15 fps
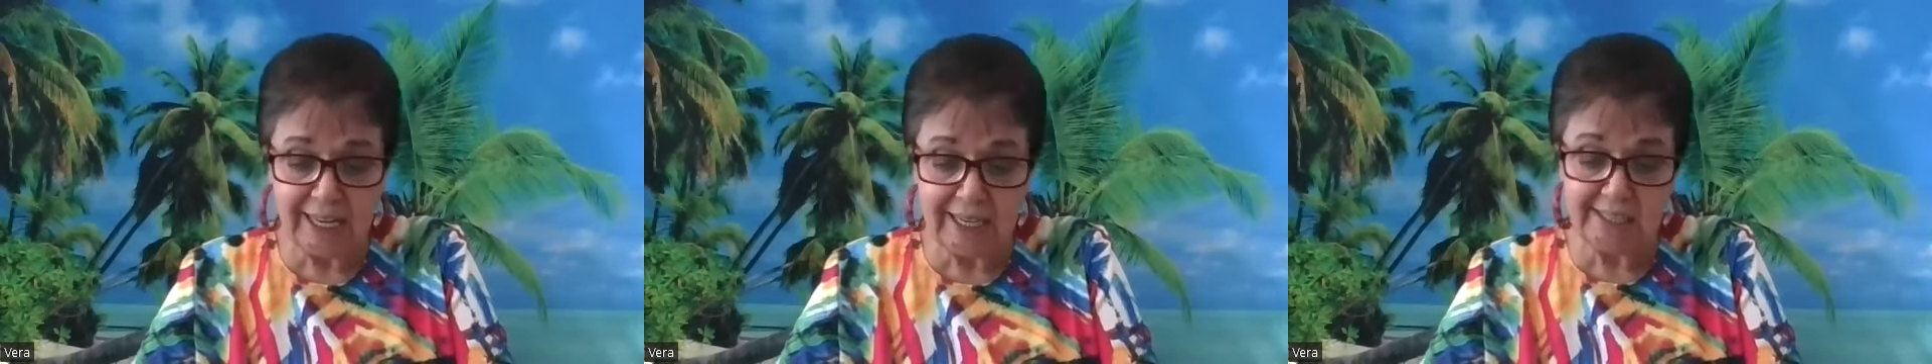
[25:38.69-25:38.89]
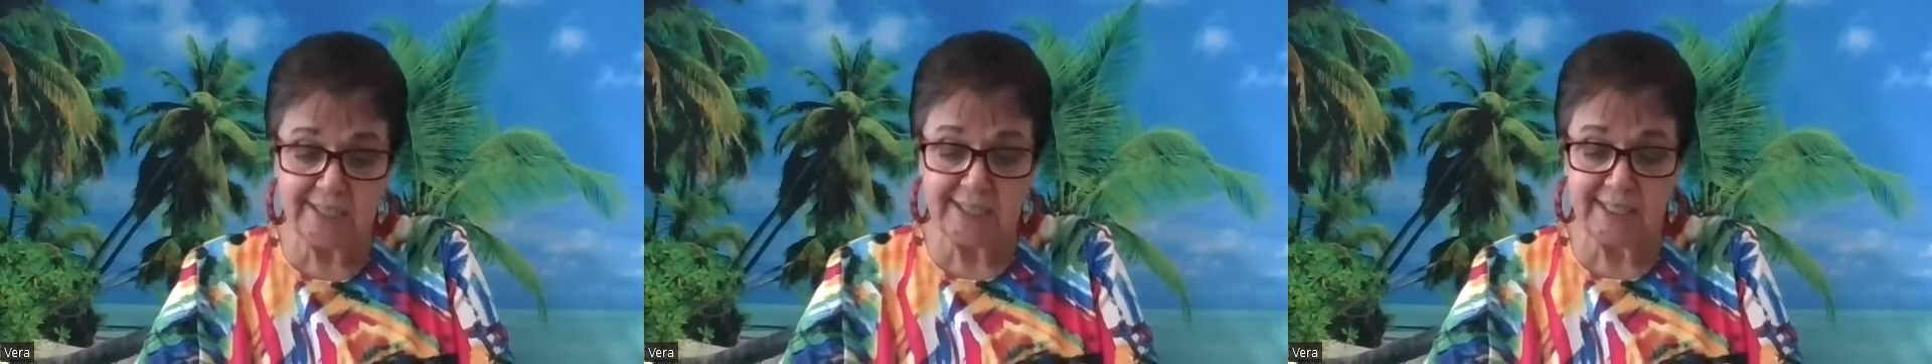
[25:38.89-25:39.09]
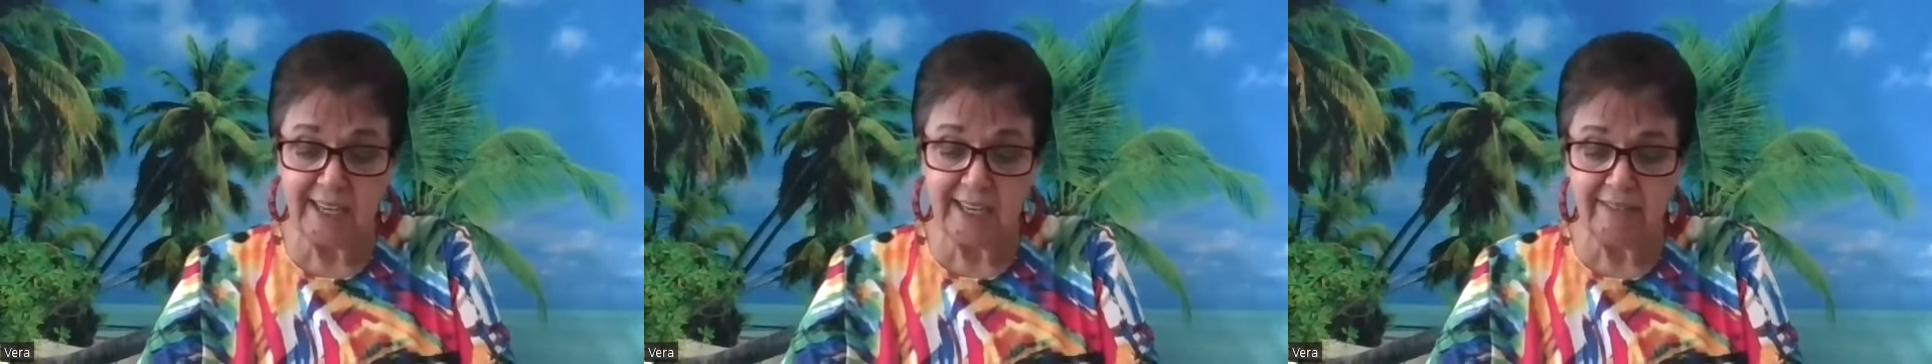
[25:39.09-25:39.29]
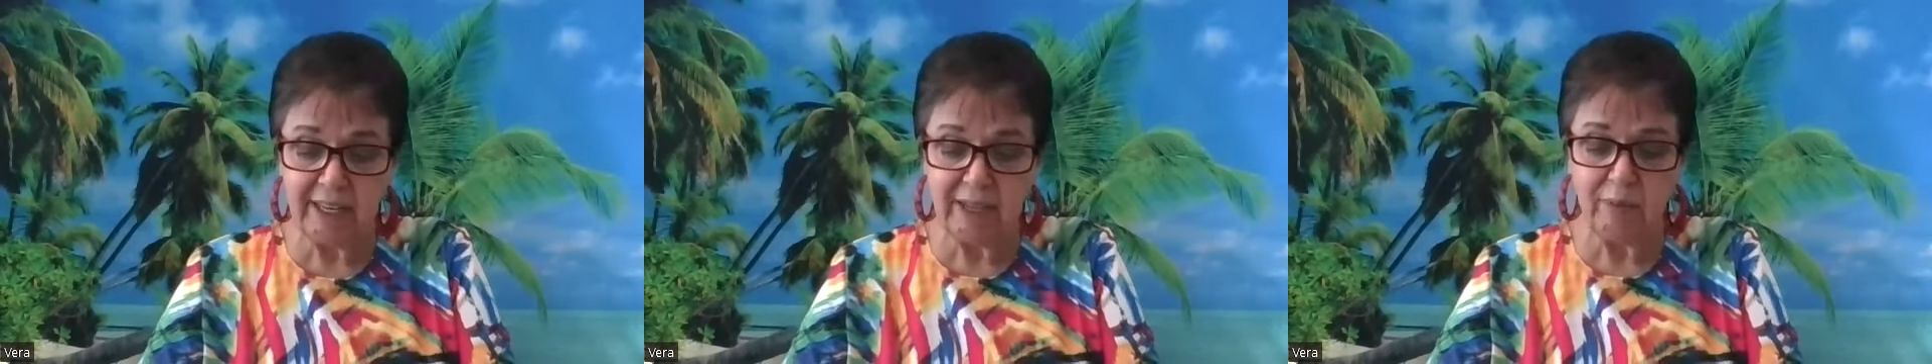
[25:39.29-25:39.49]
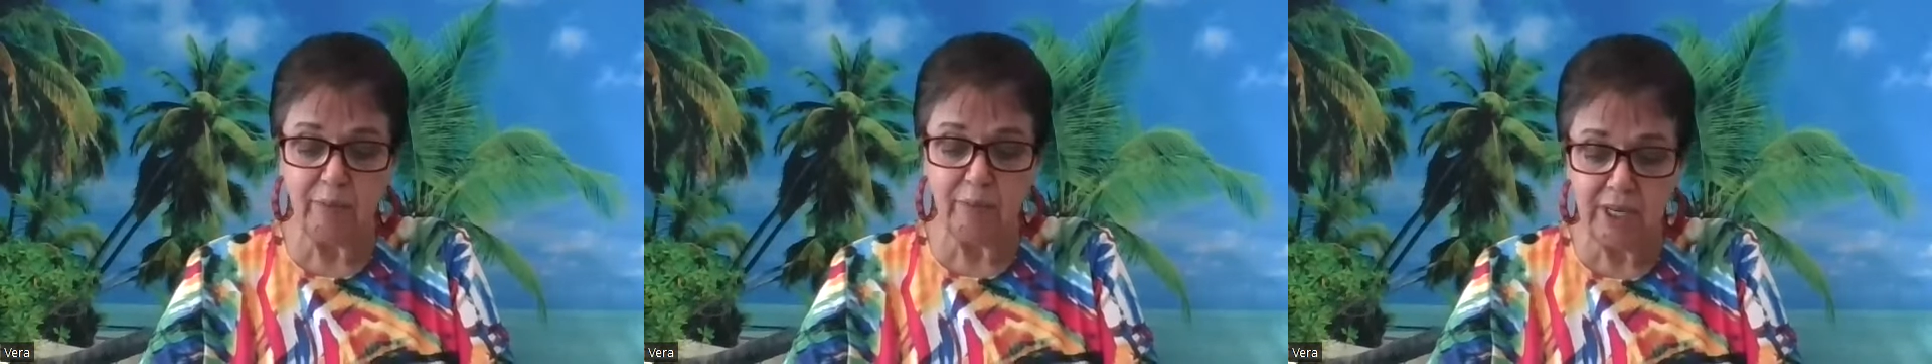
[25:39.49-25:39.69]

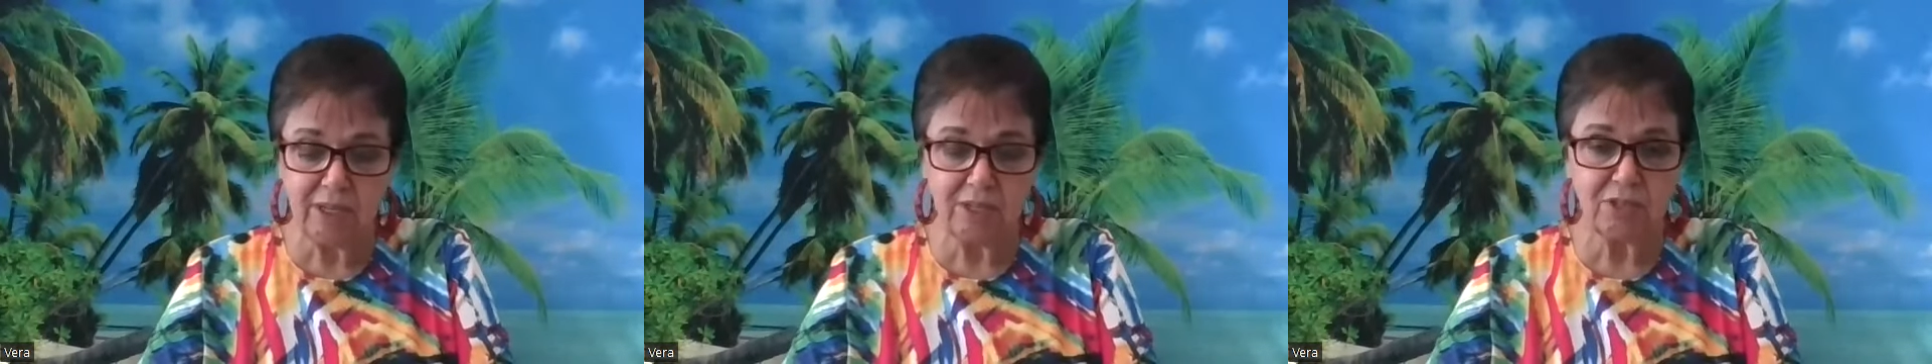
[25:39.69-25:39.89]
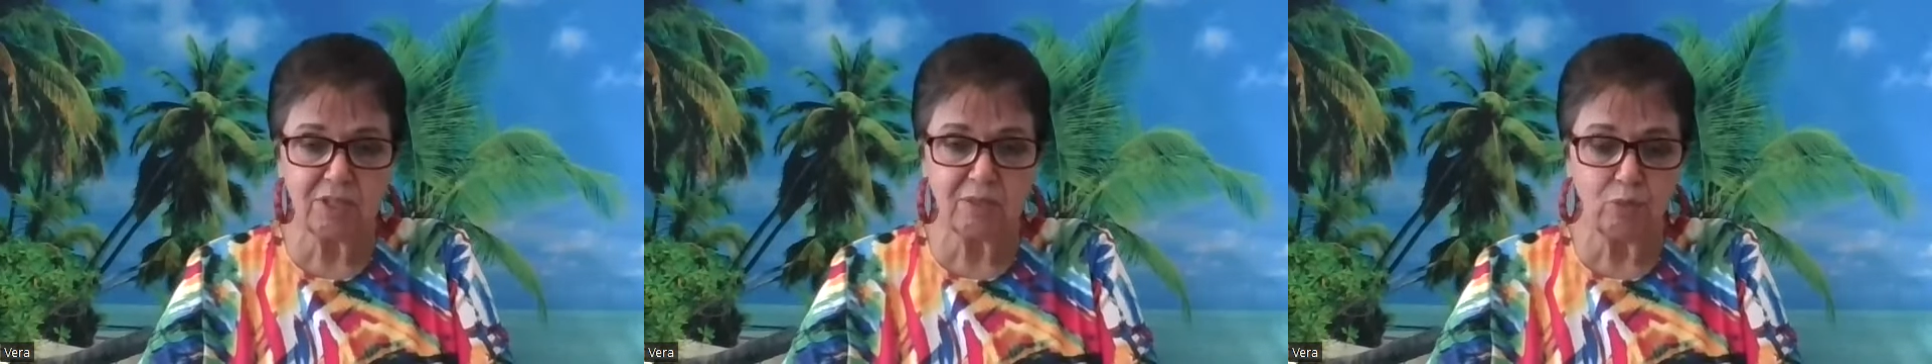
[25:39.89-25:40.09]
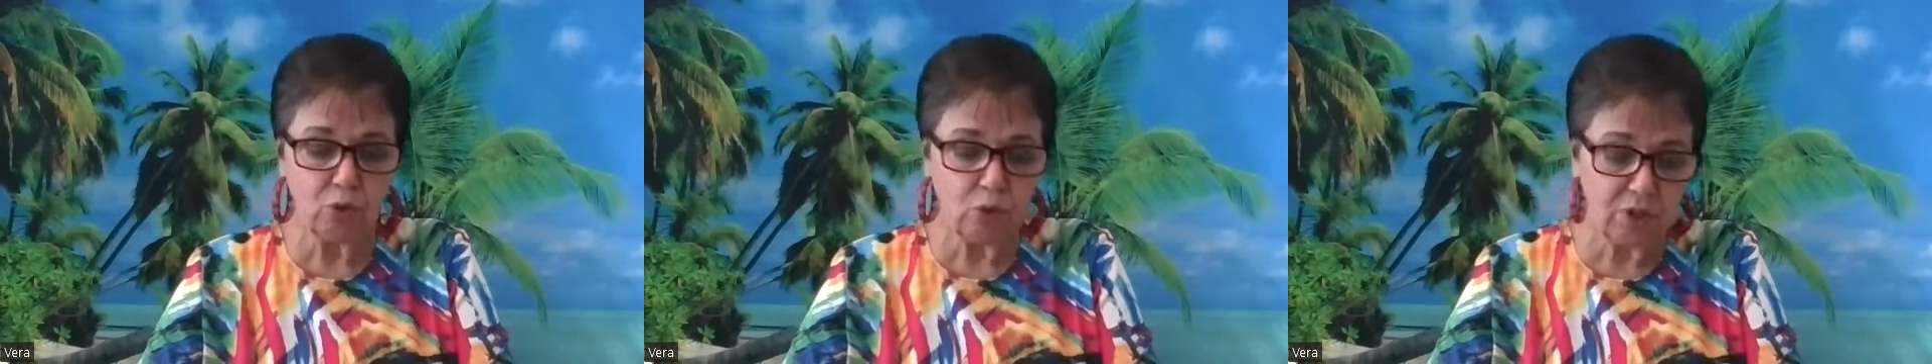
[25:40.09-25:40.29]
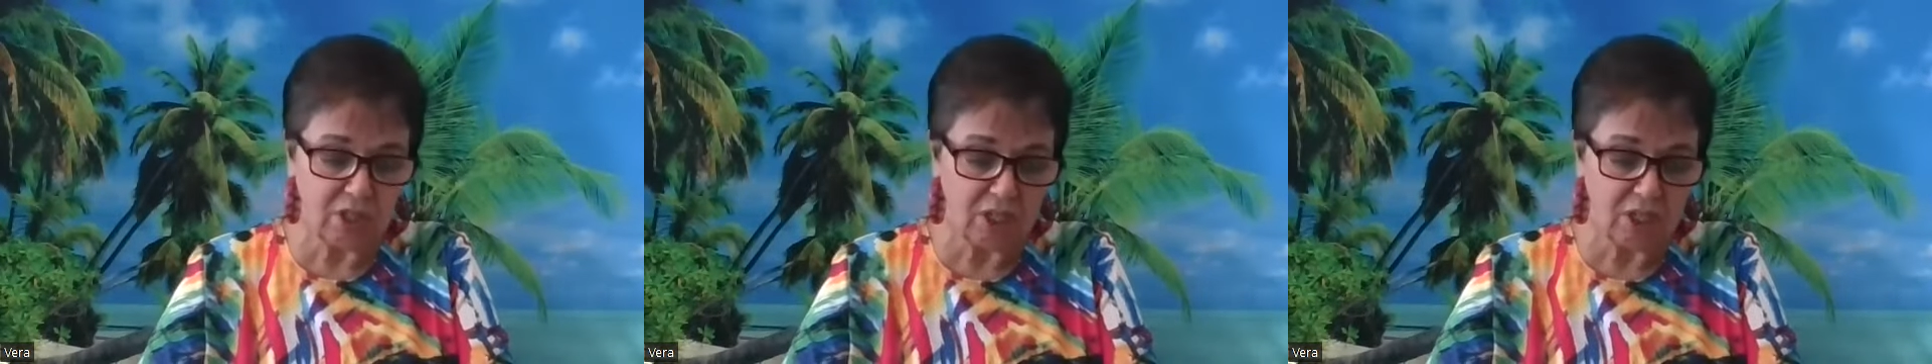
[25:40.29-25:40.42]
thanksgiving means more